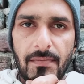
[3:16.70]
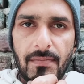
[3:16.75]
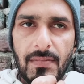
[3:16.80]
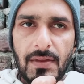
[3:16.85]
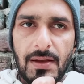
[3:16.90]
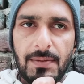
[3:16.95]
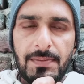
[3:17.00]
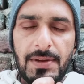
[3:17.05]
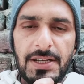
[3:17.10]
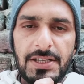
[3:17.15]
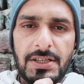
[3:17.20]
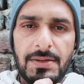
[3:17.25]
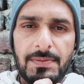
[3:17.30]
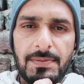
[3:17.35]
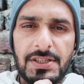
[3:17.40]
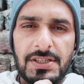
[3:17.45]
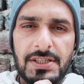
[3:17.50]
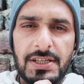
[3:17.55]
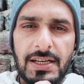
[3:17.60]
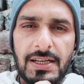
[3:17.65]
Major
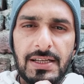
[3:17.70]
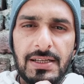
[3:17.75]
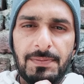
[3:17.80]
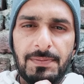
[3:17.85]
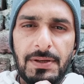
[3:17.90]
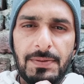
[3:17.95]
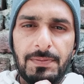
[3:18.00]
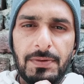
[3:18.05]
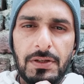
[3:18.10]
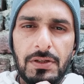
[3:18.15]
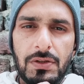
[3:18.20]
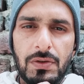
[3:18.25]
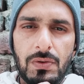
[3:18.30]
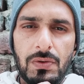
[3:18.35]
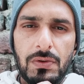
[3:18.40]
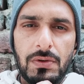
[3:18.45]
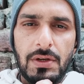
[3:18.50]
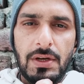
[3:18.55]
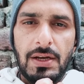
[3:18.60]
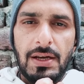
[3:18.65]
mistake people
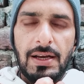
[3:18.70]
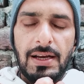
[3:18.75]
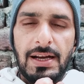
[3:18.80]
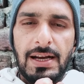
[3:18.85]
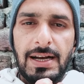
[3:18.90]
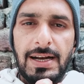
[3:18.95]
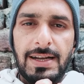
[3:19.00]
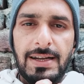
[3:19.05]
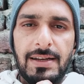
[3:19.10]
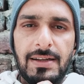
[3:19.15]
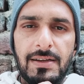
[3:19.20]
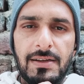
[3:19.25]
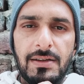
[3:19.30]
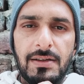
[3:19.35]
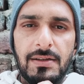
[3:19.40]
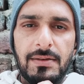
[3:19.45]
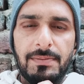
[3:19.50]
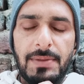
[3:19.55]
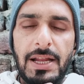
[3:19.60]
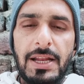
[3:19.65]
do, and
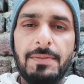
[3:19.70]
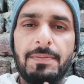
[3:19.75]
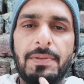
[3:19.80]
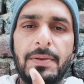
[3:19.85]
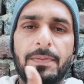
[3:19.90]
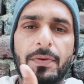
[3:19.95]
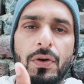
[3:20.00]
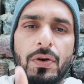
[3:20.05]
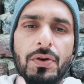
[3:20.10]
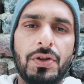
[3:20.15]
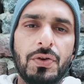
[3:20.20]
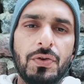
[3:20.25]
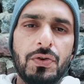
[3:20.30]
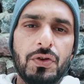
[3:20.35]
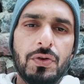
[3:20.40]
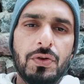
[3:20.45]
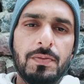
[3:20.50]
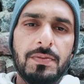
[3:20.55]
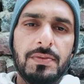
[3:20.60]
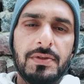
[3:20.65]
many people on
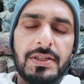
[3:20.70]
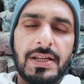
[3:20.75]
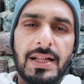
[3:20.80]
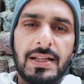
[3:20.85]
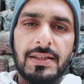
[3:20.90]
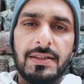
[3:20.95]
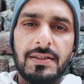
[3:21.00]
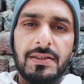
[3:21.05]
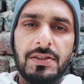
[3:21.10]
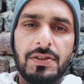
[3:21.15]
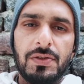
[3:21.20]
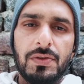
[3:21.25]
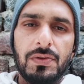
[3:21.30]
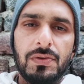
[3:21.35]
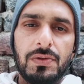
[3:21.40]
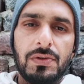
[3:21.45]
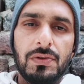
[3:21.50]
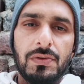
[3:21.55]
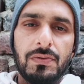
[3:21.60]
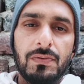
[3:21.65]
YouTube tell you
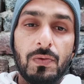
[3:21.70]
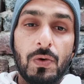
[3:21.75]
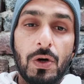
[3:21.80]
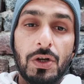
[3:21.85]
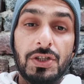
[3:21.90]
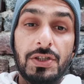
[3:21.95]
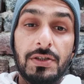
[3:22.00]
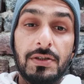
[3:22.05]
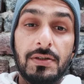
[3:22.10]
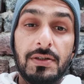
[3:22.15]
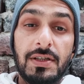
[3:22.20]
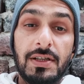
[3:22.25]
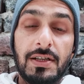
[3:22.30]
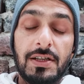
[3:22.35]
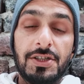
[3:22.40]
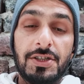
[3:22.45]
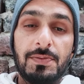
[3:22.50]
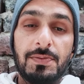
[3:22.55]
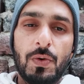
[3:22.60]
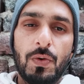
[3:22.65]
to watch
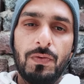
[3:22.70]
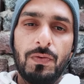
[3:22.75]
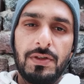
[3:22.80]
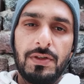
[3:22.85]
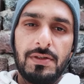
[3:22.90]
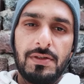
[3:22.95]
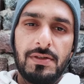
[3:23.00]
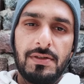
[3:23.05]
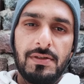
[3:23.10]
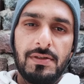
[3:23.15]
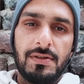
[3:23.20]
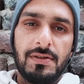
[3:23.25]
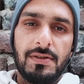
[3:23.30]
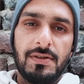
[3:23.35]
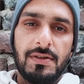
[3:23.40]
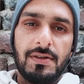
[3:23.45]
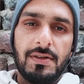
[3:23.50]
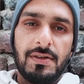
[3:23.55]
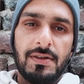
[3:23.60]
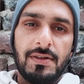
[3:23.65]
English movies.
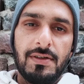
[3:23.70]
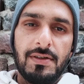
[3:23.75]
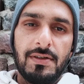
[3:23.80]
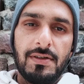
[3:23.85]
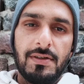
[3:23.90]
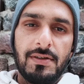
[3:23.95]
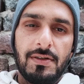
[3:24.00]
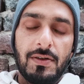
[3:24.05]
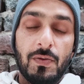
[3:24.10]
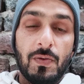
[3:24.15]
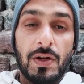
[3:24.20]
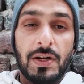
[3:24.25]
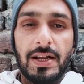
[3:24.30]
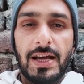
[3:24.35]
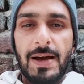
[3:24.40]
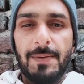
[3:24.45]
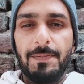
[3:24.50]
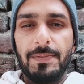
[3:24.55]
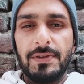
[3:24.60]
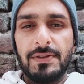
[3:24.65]
Now what
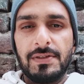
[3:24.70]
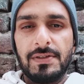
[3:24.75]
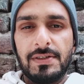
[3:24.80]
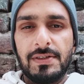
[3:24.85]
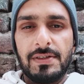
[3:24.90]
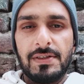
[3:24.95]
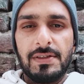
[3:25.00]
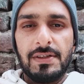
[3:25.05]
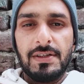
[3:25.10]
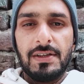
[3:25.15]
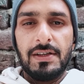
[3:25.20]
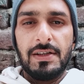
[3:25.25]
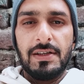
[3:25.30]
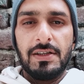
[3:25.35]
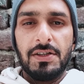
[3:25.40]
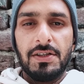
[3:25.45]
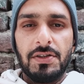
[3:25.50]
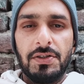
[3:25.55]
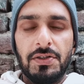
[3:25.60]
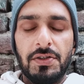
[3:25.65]
happens?
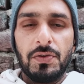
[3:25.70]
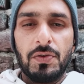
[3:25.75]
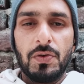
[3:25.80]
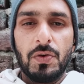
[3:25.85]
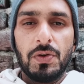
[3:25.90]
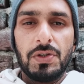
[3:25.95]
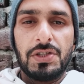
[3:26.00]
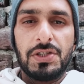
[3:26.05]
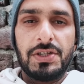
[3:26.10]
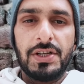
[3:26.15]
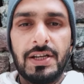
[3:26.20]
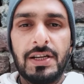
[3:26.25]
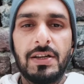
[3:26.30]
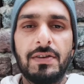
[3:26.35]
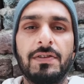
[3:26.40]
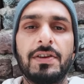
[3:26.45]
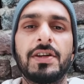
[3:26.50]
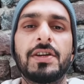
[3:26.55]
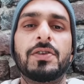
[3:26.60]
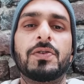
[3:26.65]
You go straight
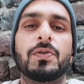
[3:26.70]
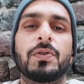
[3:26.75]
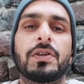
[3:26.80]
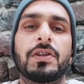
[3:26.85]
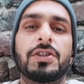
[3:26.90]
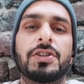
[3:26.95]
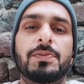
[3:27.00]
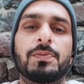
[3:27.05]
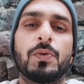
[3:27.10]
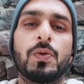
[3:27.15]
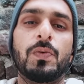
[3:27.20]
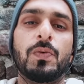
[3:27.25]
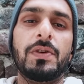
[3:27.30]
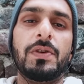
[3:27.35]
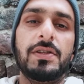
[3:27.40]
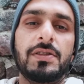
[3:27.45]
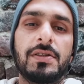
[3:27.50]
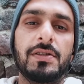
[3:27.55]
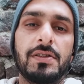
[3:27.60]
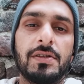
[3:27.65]
away to English
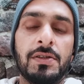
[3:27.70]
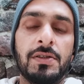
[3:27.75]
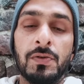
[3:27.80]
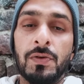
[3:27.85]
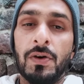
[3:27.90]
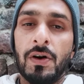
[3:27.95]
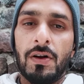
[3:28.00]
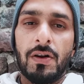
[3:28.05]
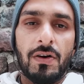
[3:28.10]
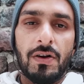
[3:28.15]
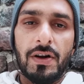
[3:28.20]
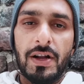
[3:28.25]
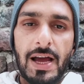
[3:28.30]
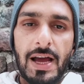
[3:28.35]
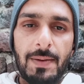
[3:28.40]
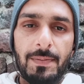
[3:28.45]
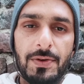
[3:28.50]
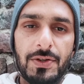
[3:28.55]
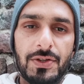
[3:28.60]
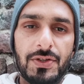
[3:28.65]
movies. You are not
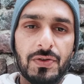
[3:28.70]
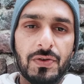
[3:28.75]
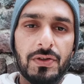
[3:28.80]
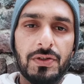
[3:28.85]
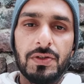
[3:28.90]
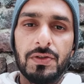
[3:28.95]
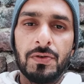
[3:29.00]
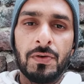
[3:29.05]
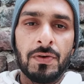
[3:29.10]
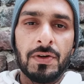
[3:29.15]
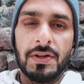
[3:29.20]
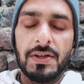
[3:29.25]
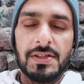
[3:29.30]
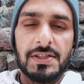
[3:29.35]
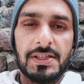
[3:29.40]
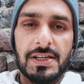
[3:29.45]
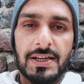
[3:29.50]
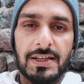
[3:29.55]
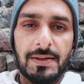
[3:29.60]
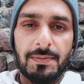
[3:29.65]
habitual. You don't
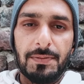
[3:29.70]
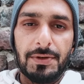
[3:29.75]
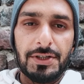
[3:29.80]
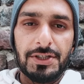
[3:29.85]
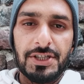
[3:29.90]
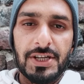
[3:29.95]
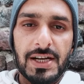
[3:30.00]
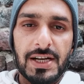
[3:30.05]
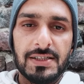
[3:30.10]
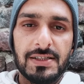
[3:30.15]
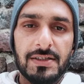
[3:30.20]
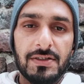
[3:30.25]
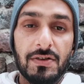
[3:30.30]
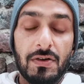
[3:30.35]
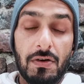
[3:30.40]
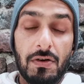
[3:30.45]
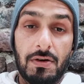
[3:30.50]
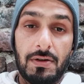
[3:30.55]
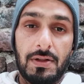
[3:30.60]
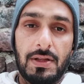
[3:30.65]
understand the British accent
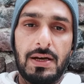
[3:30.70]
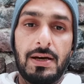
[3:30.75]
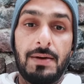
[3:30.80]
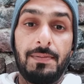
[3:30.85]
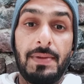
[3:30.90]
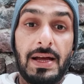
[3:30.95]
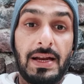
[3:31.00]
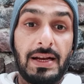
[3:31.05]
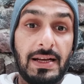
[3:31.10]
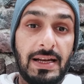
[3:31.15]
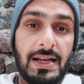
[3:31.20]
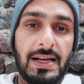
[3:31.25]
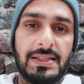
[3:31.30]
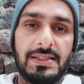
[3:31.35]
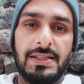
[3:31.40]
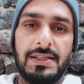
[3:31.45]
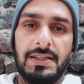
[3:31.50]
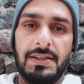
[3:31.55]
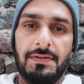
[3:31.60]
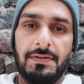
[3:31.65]
or the American
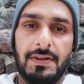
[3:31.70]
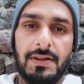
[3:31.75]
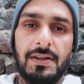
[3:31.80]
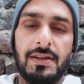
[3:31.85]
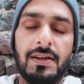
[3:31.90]
accent even.